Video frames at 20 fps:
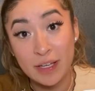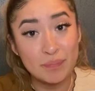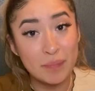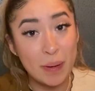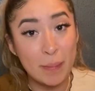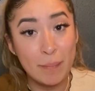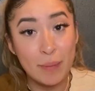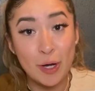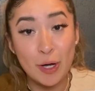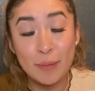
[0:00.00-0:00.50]
My
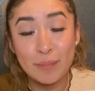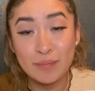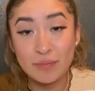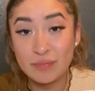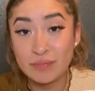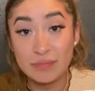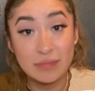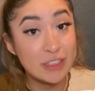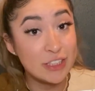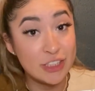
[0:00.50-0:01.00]
mom
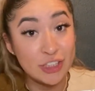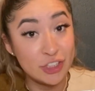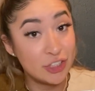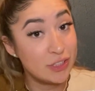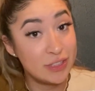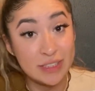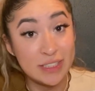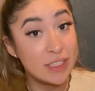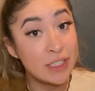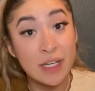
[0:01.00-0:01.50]
just
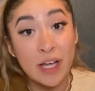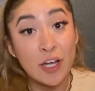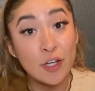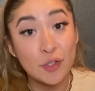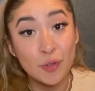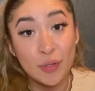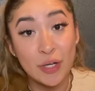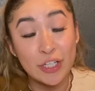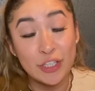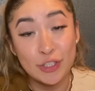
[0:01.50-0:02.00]
did not
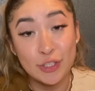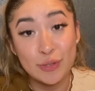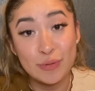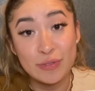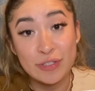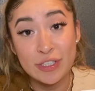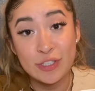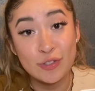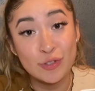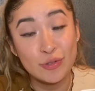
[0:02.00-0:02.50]
know how to use
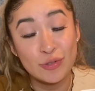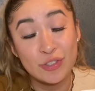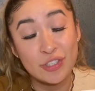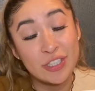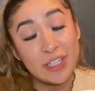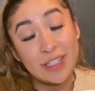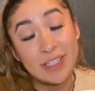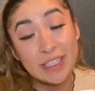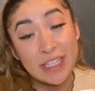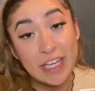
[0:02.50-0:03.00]
it, so she
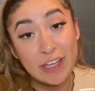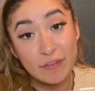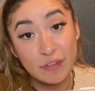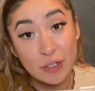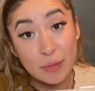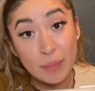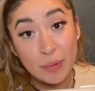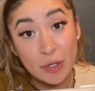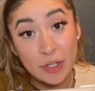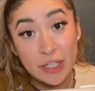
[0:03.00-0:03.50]
kind of gave
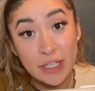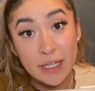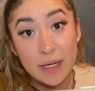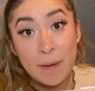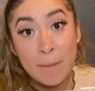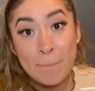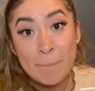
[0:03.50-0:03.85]
up on it.